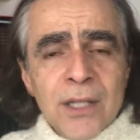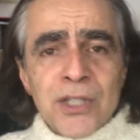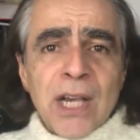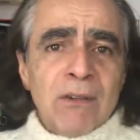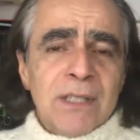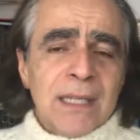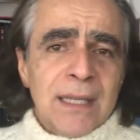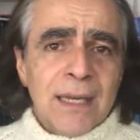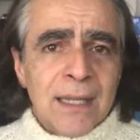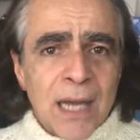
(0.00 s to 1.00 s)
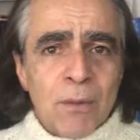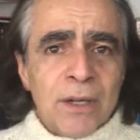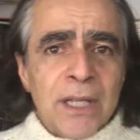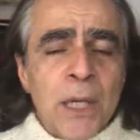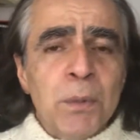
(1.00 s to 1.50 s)
shouting in our
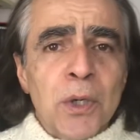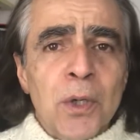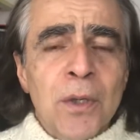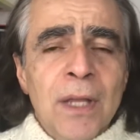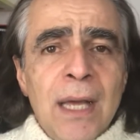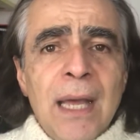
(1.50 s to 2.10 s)
neighborhood